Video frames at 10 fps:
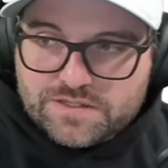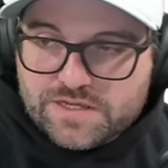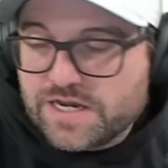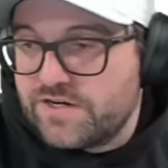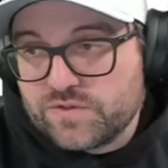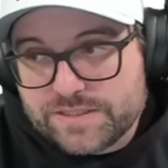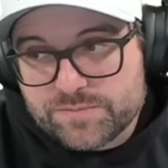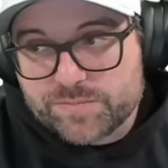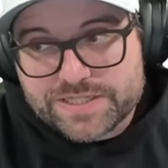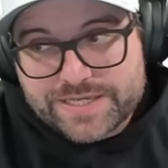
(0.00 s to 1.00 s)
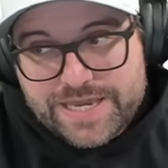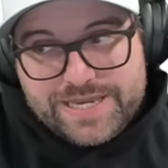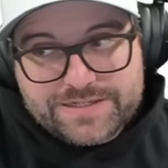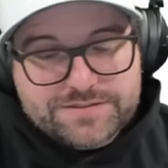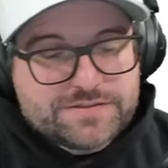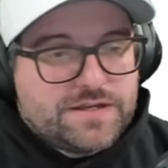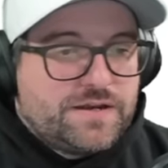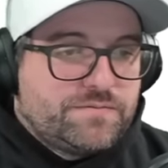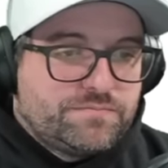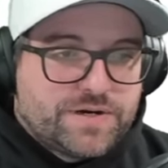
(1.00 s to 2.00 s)
I don't keep them in the case,
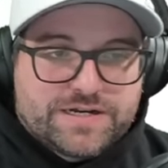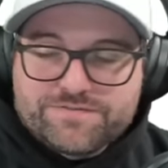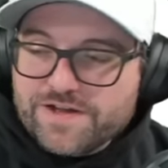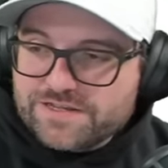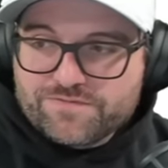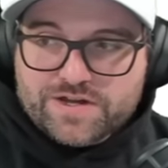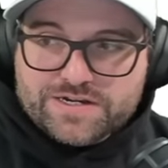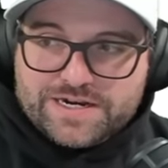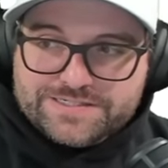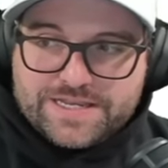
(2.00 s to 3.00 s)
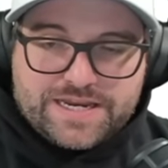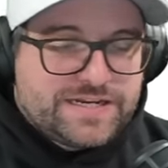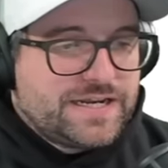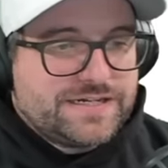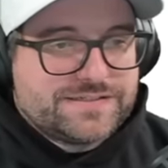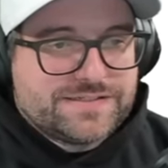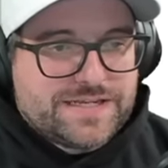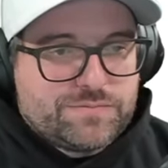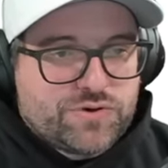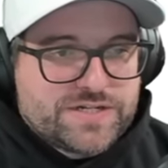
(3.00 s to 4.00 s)
but if I can find a nice eight and it's the
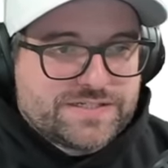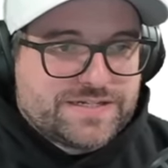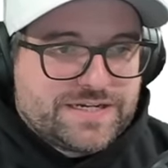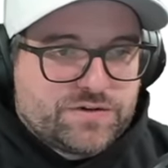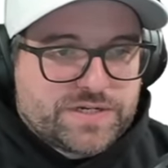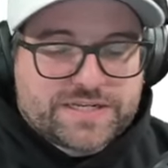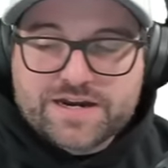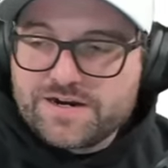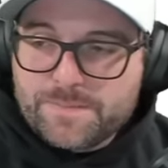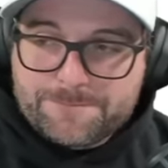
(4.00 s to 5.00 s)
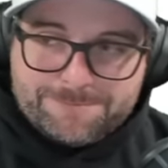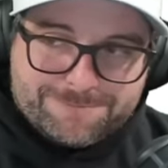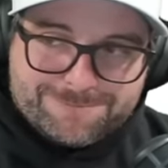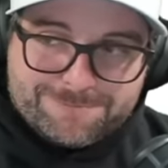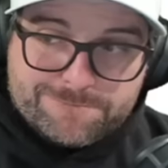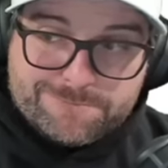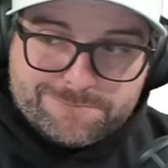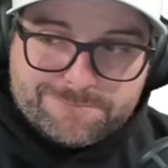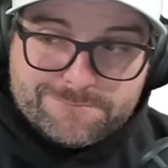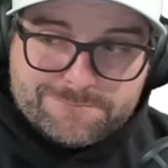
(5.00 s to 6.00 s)
same price as a near mint card,
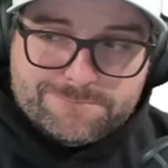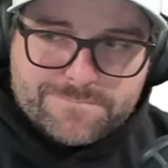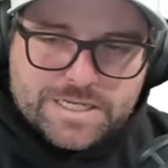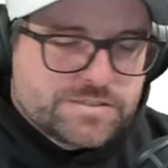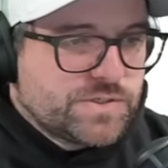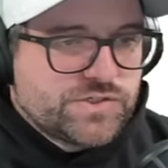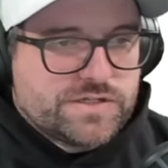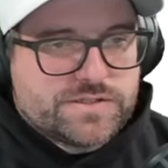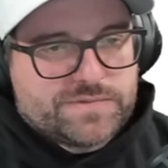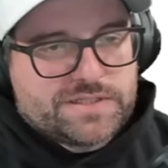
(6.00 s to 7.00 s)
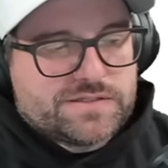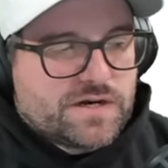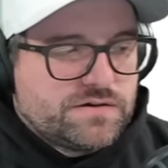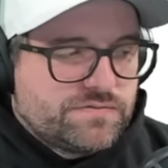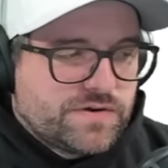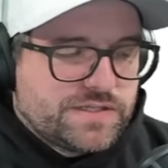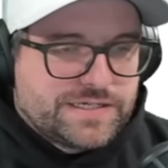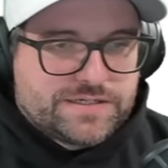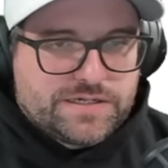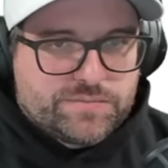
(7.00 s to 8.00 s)
especially on something that's hard to find
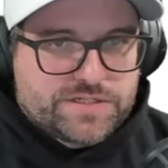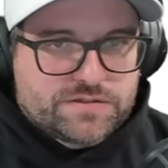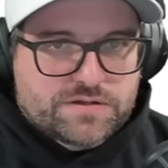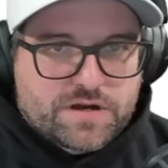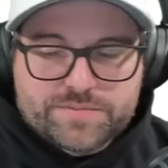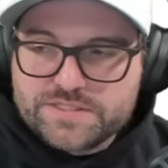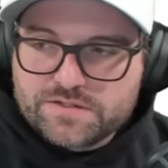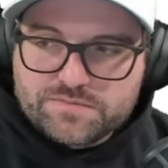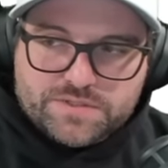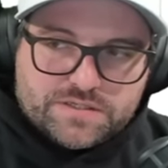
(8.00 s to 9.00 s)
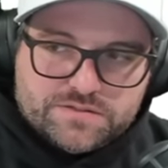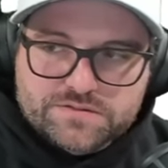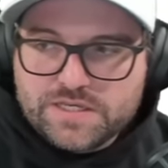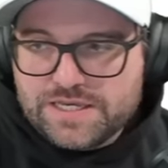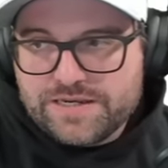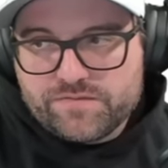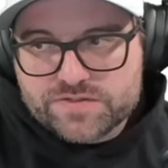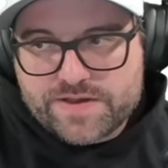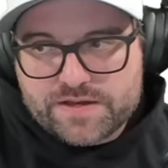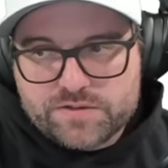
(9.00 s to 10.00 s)
like near mint copies of, because if
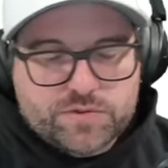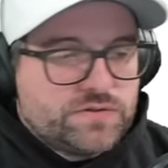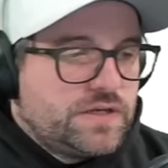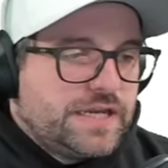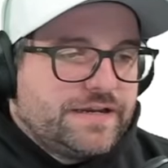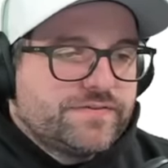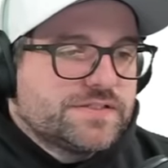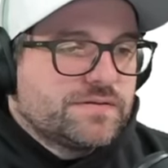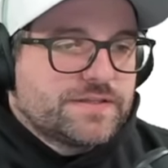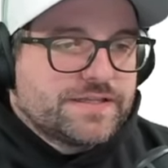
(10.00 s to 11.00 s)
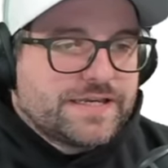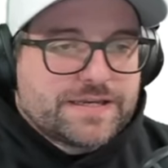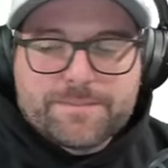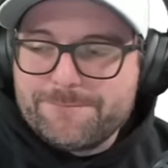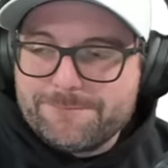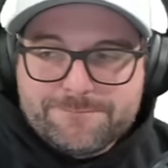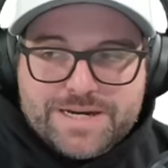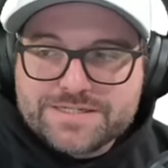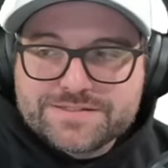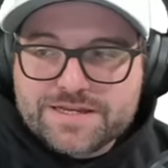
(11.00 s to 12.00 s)
it's valuable, if it's something like a
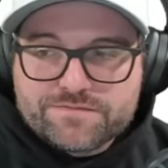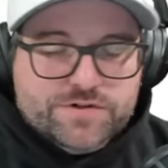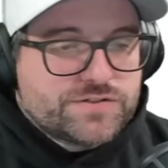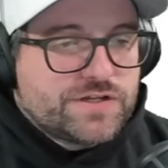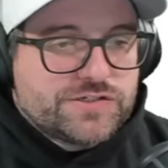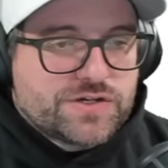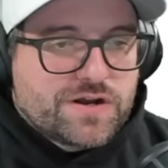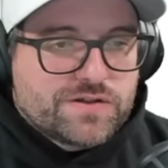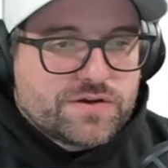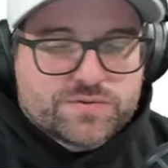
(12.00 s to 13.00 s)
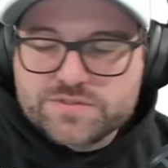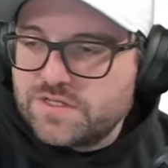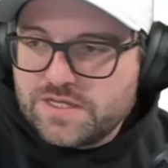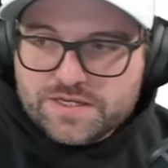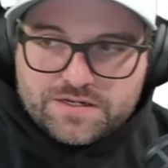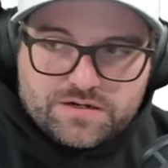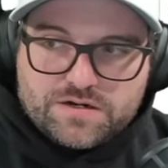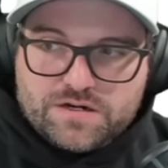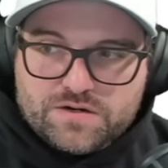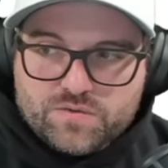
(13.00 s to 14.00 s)
base set first edition holos
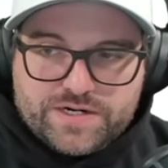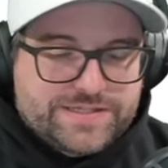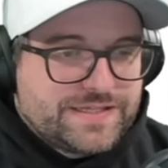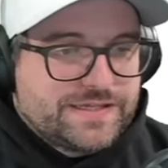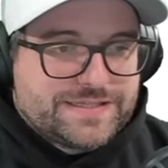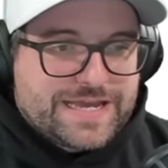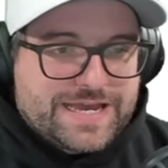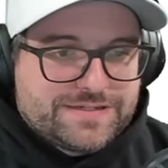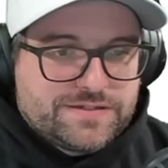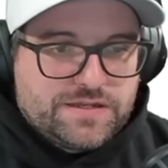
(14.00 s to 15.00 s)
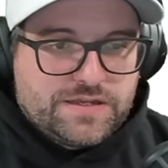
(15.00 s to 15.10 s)
uh, or anything like that,